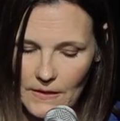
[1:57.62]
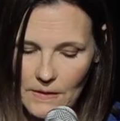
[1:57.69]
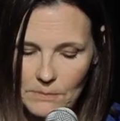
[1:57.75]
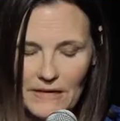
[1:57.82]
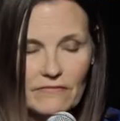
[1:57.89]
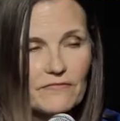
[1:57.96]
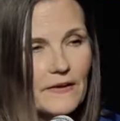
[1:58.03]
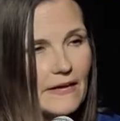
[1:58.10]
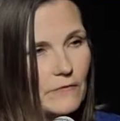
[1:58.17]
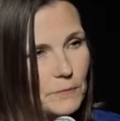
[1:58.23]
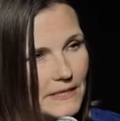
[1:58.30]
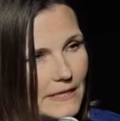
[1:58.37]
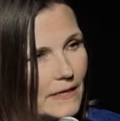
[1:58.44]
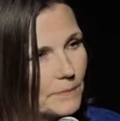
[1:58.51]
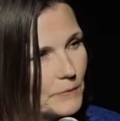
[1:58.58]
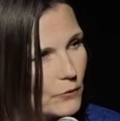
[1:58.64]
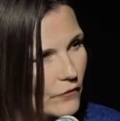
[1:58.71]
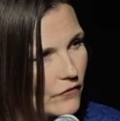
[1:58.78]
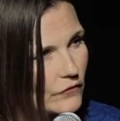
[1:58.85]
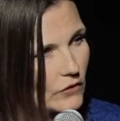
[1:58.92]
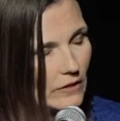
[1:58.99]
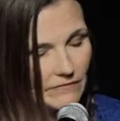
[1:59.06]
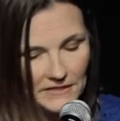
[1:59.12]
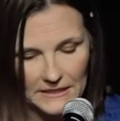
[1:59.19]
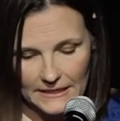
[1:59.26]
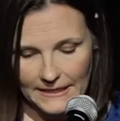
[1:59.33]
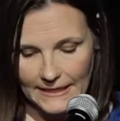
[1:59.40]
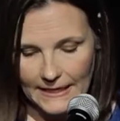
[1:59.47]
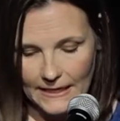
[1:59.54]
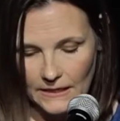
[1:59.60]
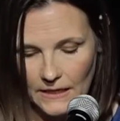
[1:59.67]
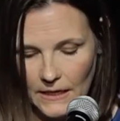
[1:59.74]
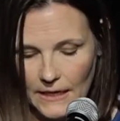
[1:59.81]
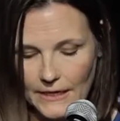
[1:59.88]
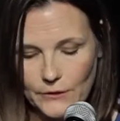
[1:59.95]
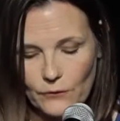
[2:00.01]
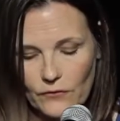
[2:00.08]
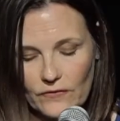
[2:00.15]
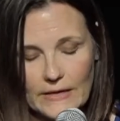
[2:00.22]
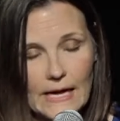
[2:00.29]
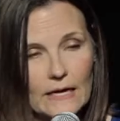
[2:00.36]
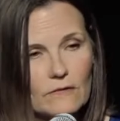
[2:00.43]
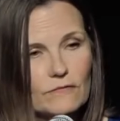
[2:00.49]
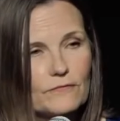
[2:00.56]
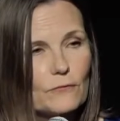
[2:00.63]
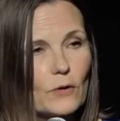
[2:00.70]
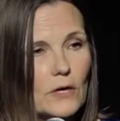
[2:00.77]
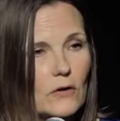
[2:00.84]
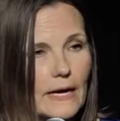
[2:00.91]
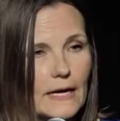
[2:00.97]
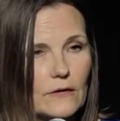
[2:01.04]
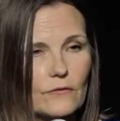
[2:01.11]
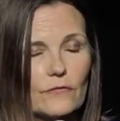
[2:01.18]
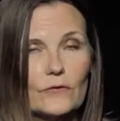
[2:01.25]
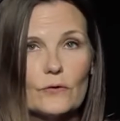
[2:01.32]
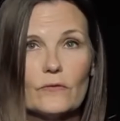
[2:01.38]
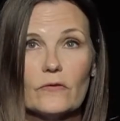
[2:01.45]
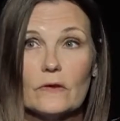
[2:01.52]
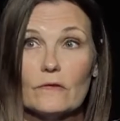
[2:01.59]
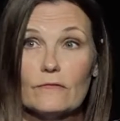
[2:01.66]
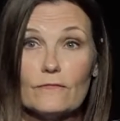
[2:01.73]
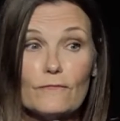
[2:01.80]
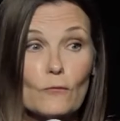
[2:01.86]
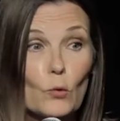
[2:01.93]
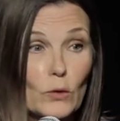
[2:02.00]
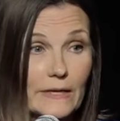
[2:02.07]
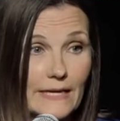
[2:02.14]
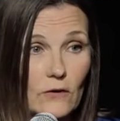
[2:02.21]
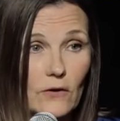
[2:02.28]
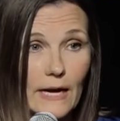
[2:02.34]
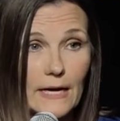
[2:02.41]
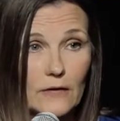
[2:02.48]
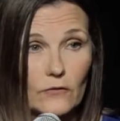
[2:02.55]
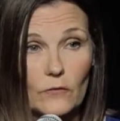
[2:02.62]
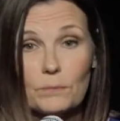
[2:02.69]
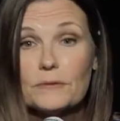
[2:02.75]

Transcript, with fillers: By 5 p.m., you're starving again, and your snack of four crackers turns into 40 crackers,